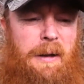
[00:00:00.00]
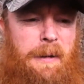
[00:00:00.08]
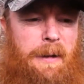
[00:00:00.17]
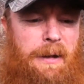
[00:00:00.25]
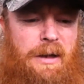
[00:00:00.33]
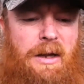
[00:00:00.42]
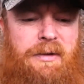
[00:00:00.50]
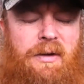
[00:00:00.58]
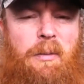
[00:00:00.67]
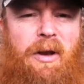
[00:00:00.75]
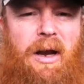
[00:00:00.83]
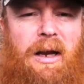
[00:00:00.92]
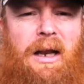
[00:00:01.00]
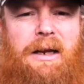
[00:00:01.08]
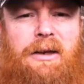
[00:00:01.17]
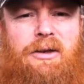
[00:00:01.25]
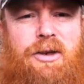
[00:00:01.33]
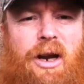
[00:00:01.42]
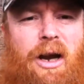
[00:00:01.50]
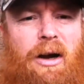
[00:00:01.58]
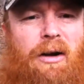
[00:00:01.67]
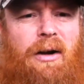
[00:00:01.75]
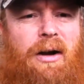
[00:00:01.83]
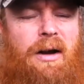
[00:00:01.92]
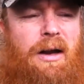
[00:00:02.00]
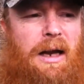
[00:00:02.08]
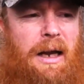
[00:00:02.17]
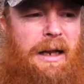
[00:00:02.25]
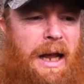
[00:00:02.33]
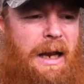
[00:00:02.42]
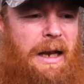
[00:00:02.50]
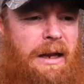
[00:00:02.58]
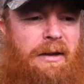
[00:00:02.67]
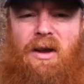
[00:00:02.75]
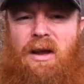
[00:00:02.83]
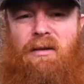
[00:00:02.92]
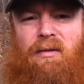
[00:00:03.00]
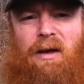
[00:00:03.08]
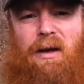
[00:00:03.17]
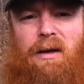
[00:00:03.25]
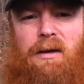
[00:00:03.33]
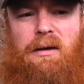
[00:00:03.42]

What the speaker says: it's something I'd like to share, and that is envy.